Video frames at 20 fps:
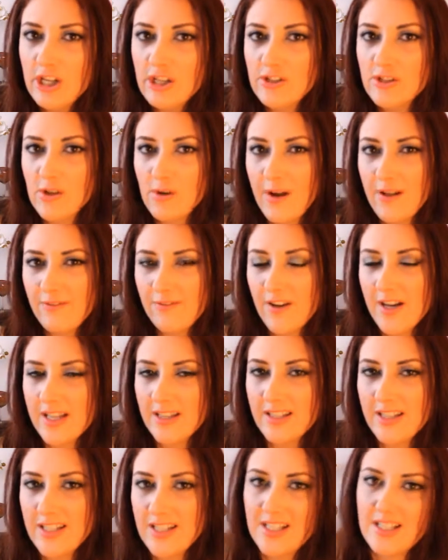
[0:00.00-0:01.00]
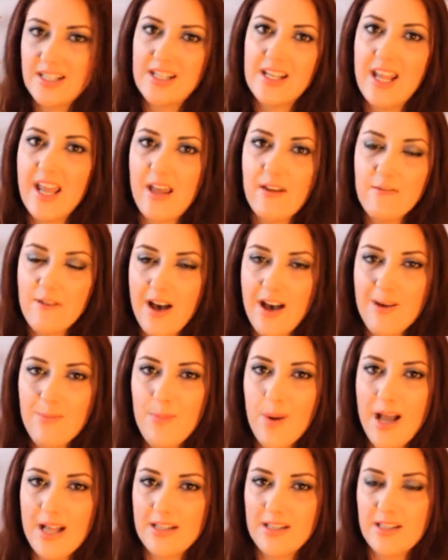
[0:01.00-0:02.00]
So I finally gave up
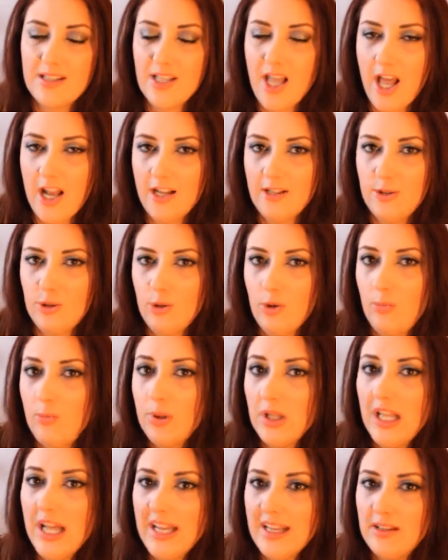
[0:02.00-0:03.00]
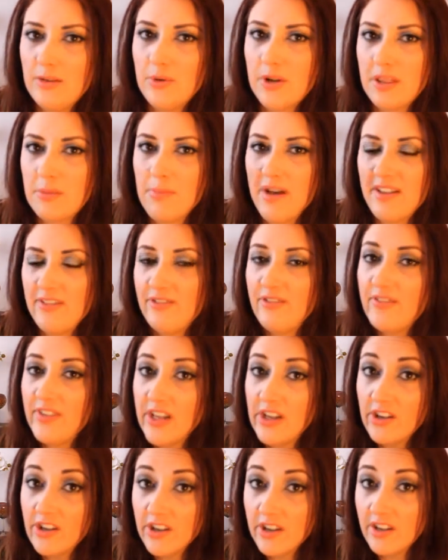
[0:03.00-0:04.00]
and decided to apply it with my
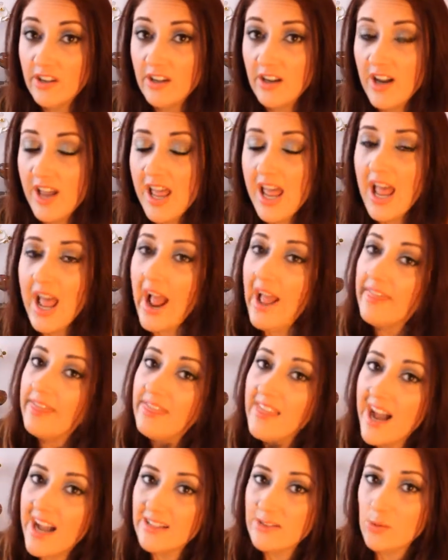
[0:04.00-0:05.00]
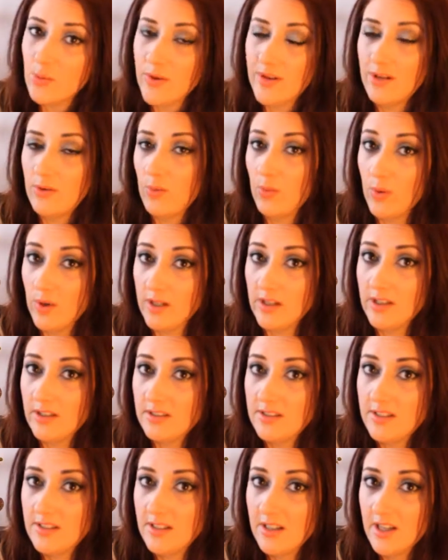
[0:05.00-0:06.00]
finger, and that's when it
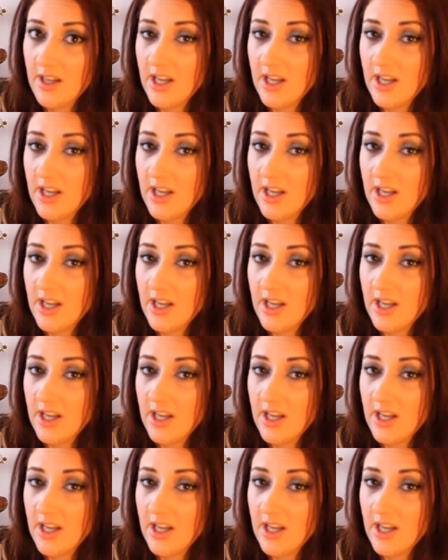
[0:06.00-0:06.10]
worked.